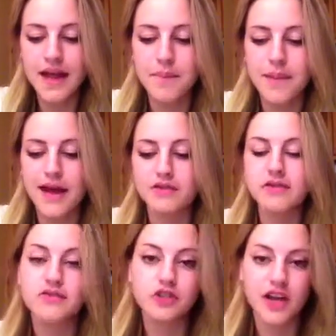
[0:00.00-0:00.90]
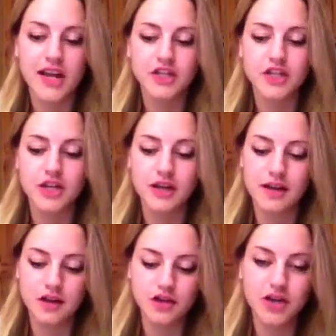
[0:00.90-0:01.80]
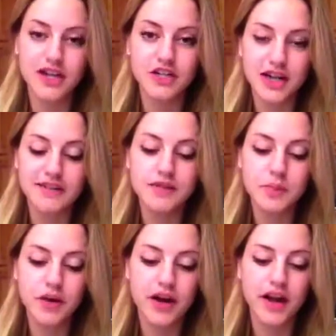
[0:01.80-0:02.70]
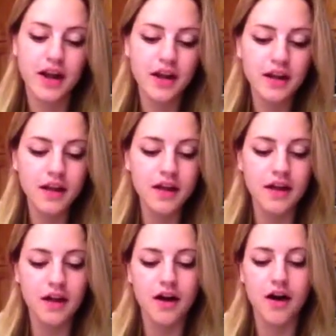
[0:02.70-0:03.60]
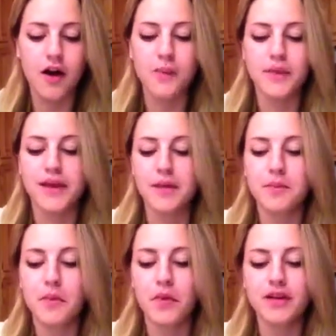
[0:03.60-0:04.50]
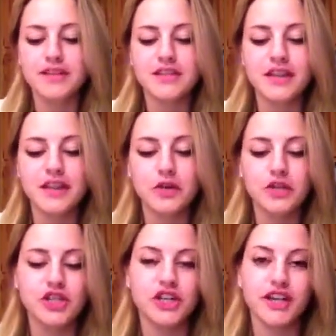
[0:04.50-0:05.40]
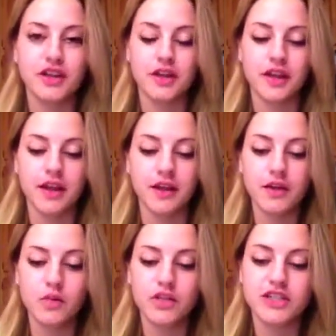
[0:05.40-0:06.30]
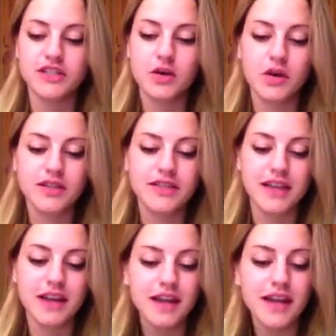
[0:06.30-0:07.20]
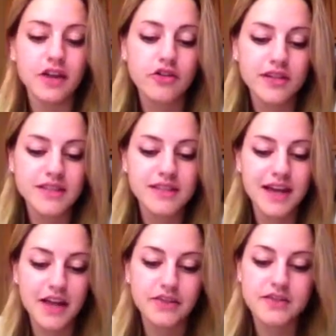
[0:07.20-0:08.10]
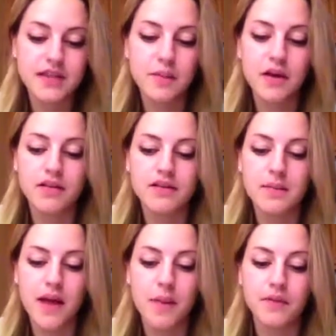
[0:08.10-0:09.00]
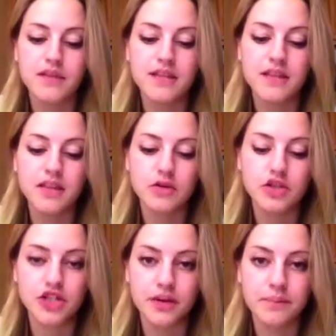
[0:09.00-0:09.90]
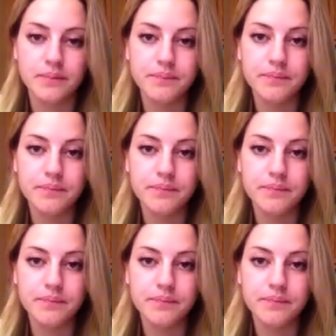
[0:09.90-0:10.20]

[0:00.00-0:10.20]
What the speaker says: And pounds of trash and debris are being poured into the ocean yearly, which is causing increased deaths amongst the mammals in the ocean.